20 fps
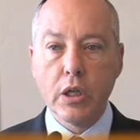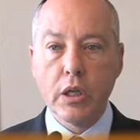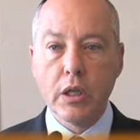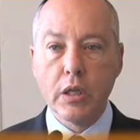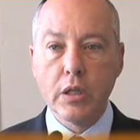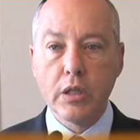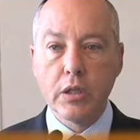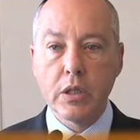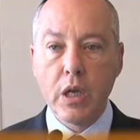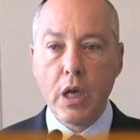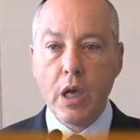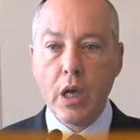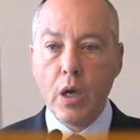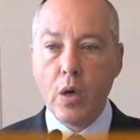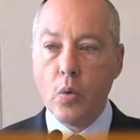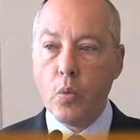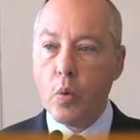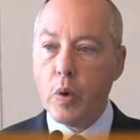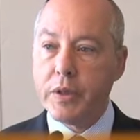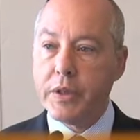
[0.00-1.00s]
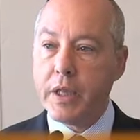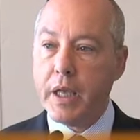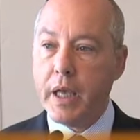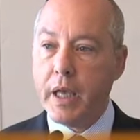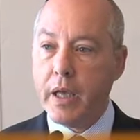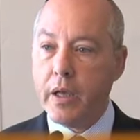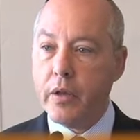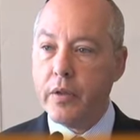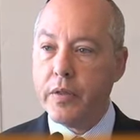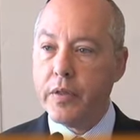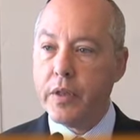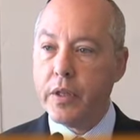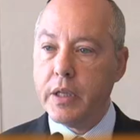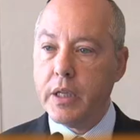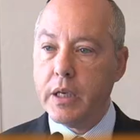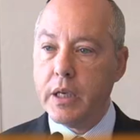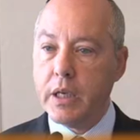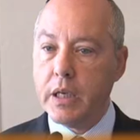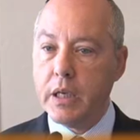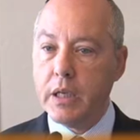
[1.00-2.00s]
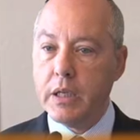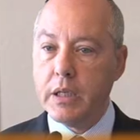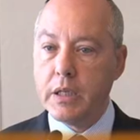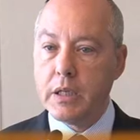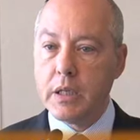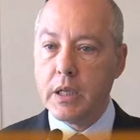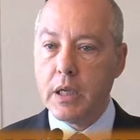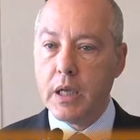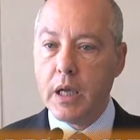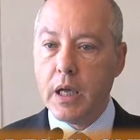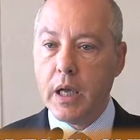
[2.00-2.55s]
is what the health and the needs